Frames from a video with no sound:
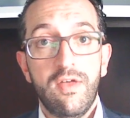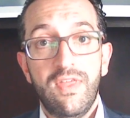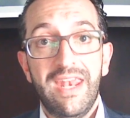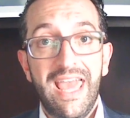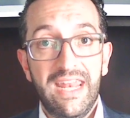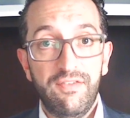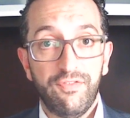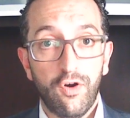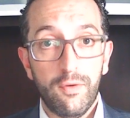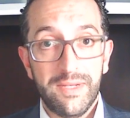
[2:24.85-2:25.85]
than any
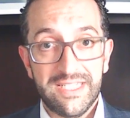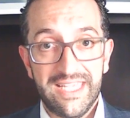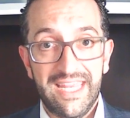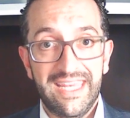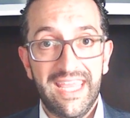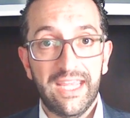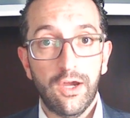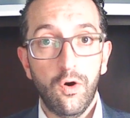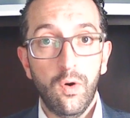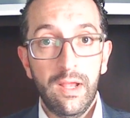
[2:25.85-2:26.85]
firm in San
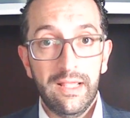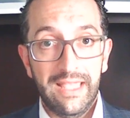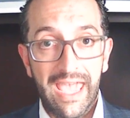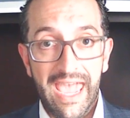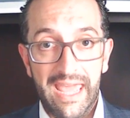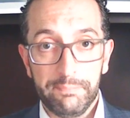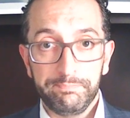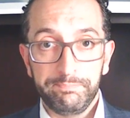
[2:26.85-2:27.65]
Diego can.